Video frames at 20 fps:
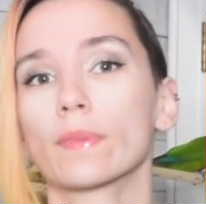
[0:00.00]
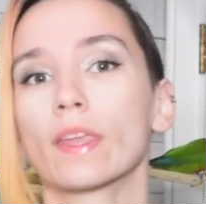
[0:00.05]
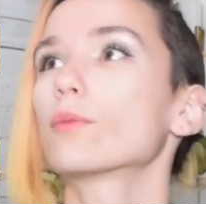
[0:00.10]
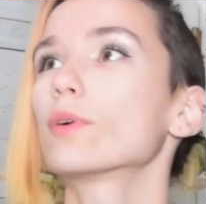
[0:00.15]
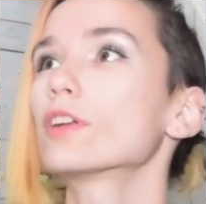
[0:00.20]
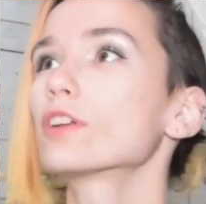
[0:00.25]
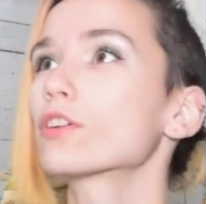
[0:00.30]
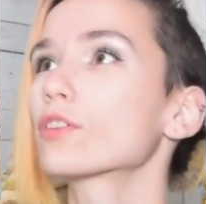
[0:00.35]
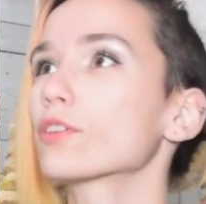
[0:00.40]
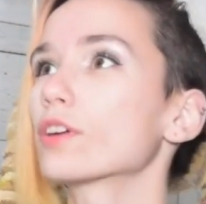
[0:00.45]

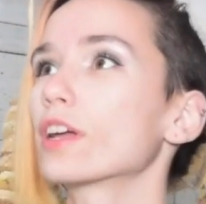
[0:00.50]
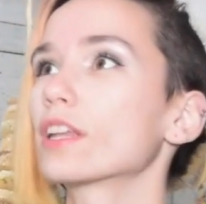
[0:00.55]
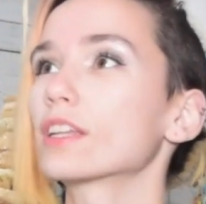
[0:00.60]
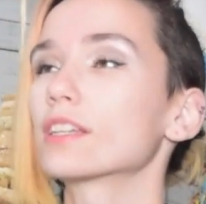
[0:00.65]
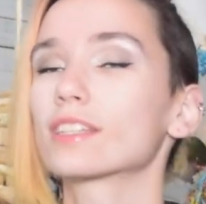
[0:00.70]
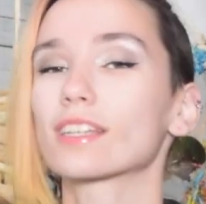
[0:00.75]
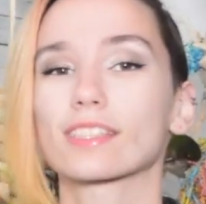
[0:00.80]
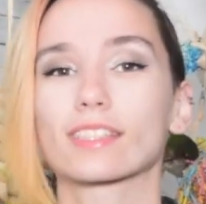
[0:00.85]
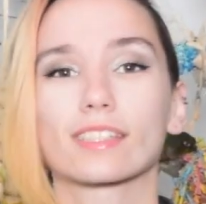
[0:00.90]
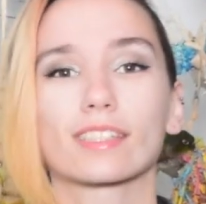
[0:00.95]
When creating
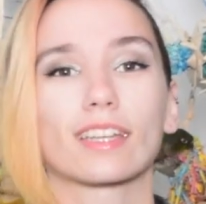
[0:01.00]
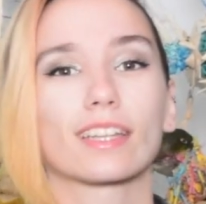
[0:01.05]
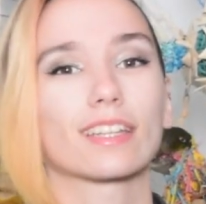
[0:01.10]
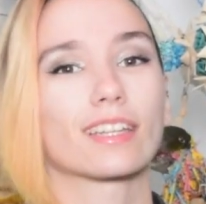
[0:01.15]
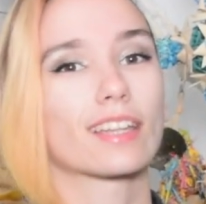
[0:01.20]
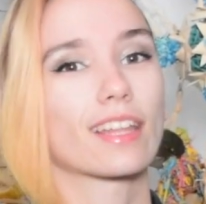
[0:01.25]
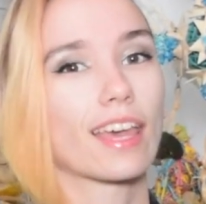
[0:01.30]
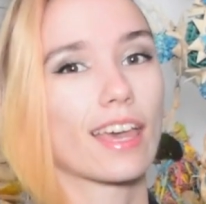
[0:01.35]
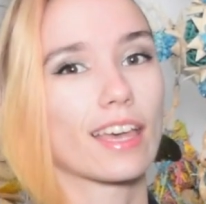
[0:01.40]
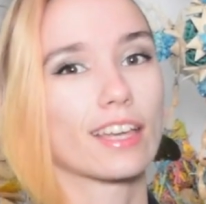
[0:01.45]

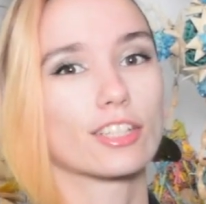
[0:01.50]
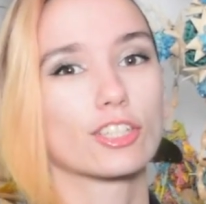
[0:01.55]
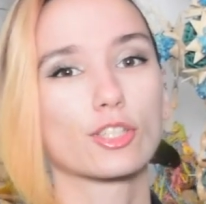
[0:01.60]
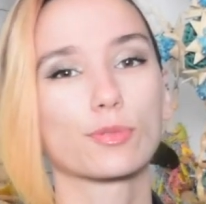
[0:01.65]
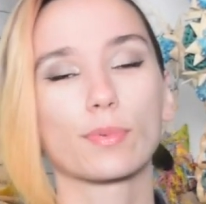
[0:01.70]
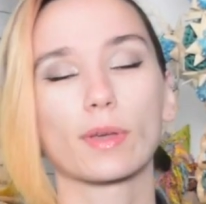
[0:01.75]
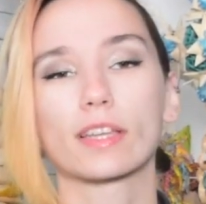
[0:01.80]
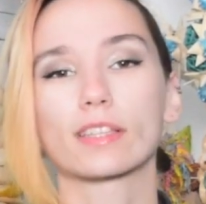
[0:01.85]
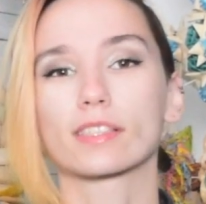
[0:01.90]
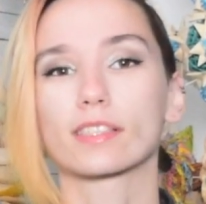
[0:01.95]
designated cage
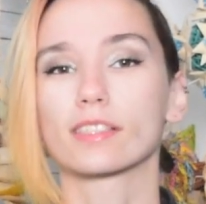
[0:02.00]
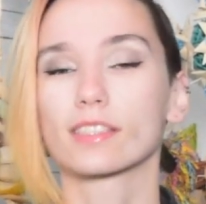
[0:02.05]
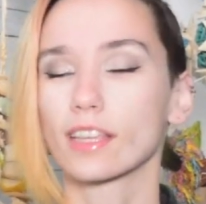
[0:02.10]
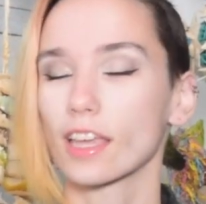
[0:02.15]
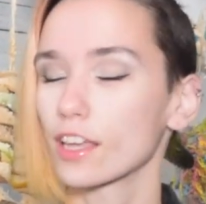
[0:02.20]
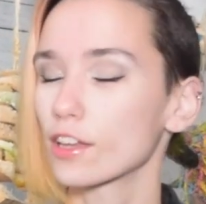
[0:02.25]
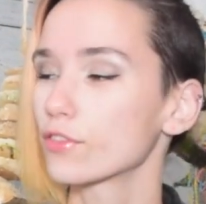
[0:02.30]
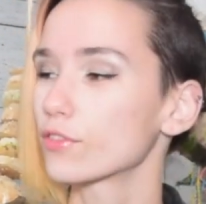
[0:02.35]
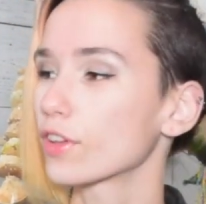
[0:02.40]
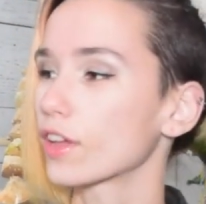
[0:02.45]
spaces,
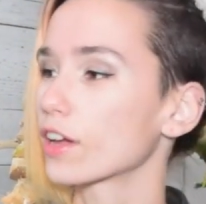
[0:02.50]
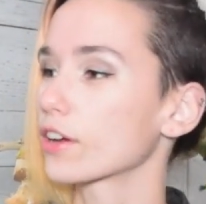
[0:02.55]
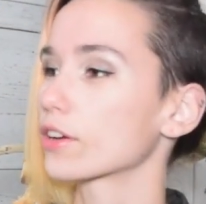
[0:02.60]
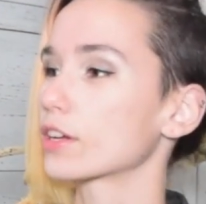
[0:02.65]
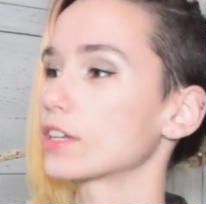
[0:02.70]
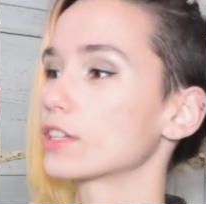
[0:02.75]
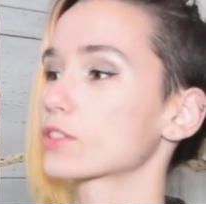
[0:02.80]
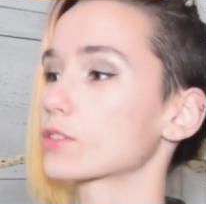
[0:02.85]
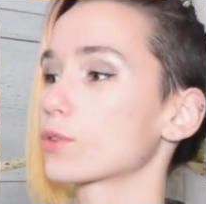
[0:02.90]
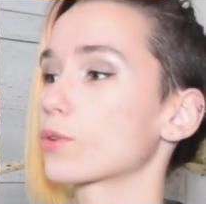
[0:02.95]

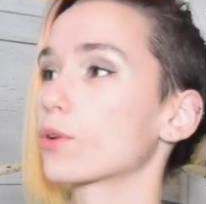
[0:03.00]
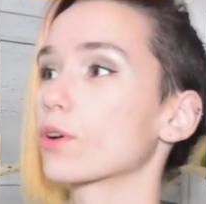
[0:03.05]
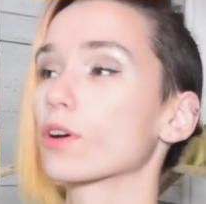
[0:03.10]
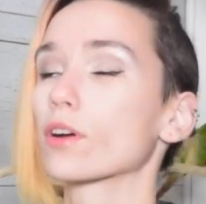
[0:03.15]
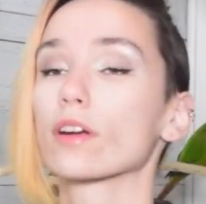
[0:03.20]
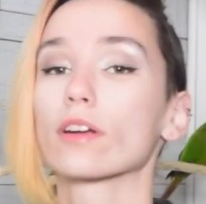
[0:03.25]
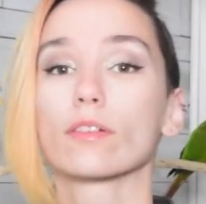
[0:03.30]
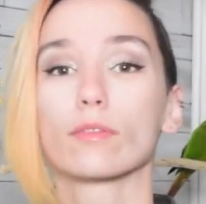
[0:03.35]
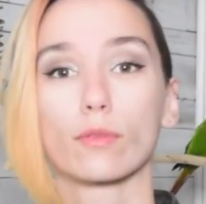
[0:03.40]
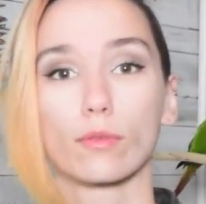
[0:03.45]
aviaries,
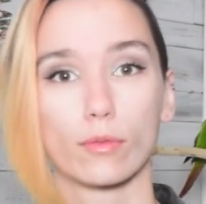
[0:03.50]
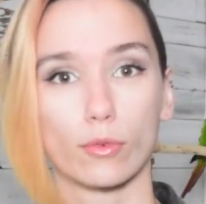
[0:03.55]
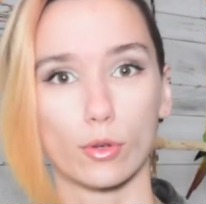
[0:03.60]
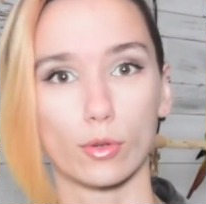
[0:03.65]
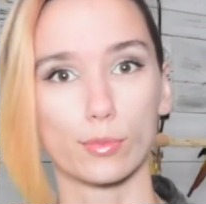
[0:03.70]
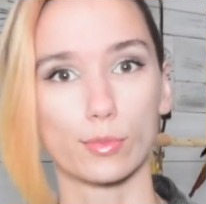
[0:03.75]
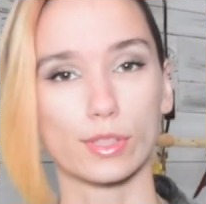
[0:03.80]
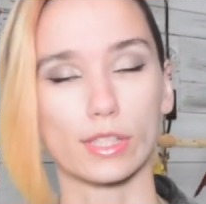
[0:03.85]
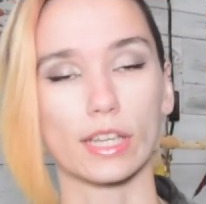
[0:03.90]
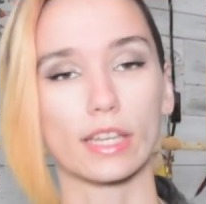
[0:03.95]
or
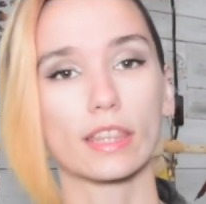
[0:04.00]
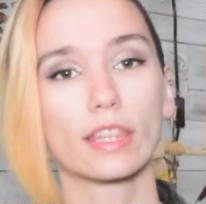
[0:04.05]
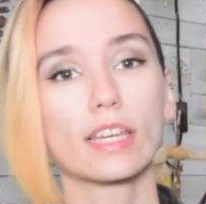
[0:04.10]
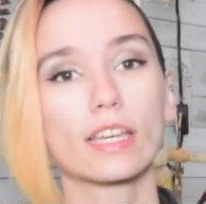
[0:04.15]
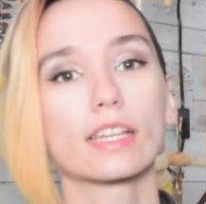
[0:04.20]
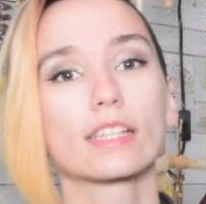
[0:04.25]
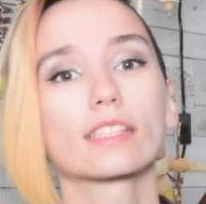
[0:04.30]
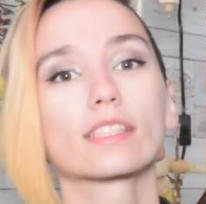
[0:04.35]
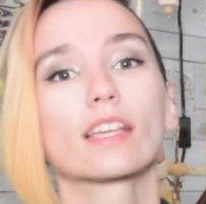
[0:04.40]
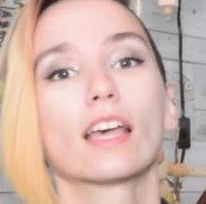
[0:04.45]
rooms like
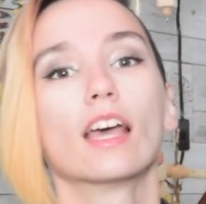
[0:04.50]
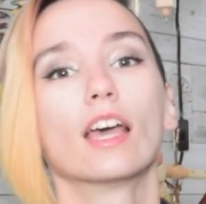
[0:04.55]
this,